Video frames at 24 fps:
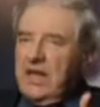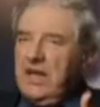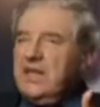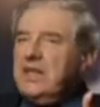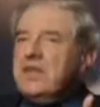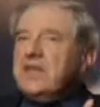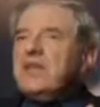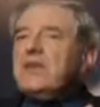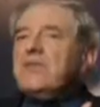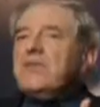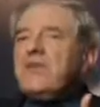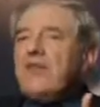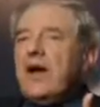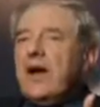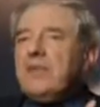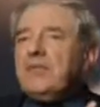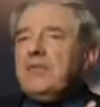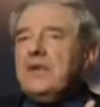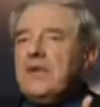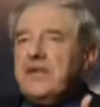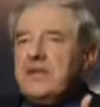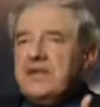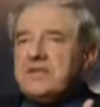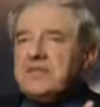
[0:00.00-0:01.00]
in the
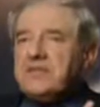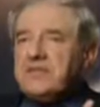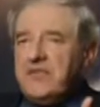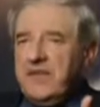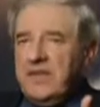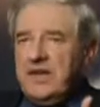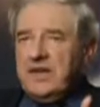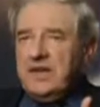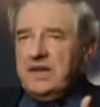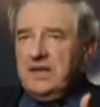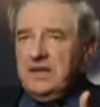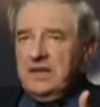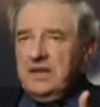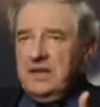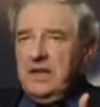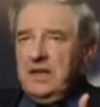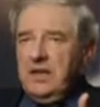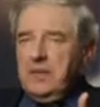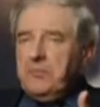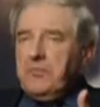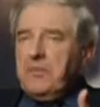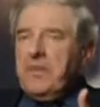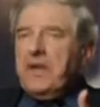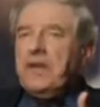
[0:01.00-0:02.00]
family sphere
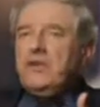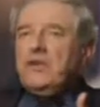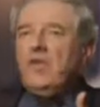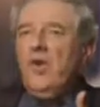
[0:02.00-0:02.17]
may